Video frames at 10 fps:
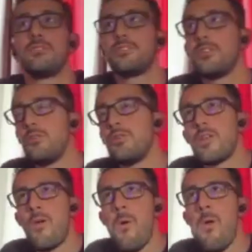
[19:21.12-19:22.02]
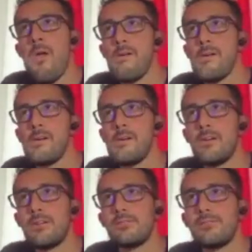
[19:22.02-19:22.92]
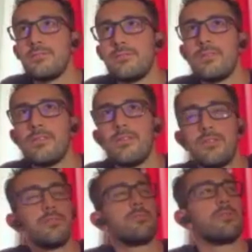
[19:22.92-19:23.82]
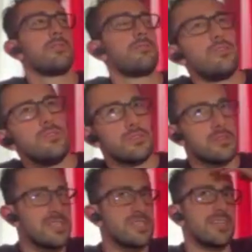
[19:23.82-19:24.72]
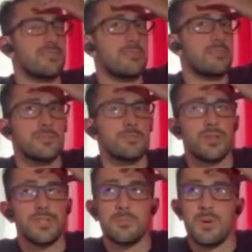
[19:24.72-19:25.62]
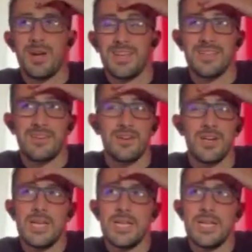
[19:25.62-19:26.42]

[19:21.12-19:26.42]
So, uh, the things that spring to mind are